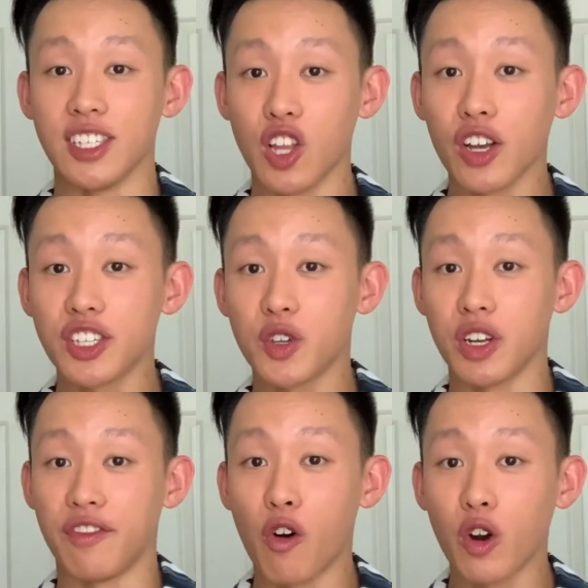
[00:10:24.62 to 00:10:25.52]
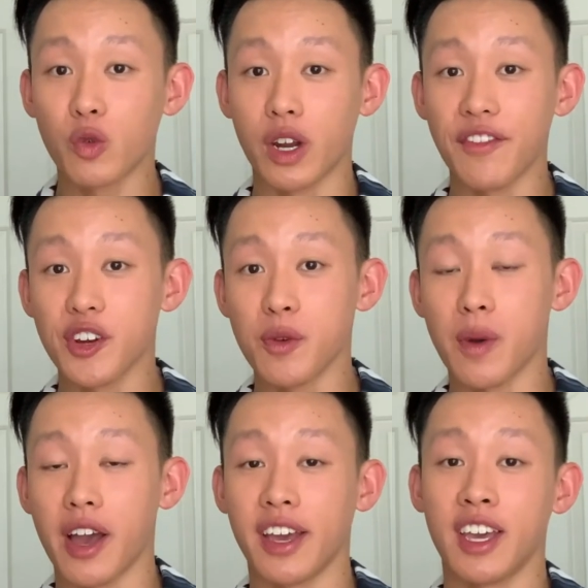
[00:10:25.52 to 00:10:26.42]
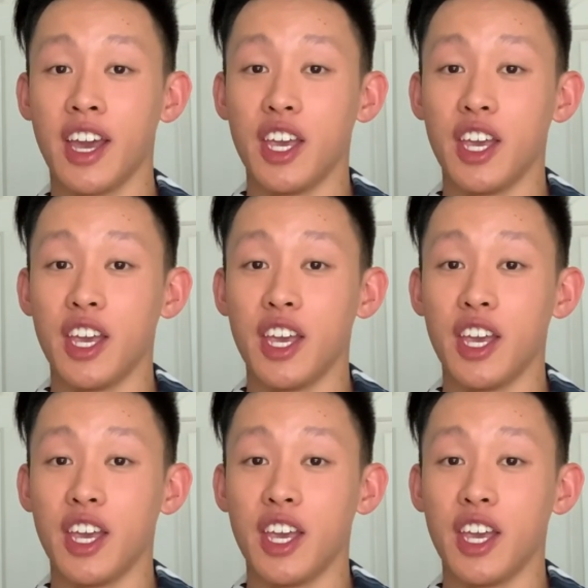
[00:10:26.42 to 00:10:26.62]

long as you can afford whatever you're buying,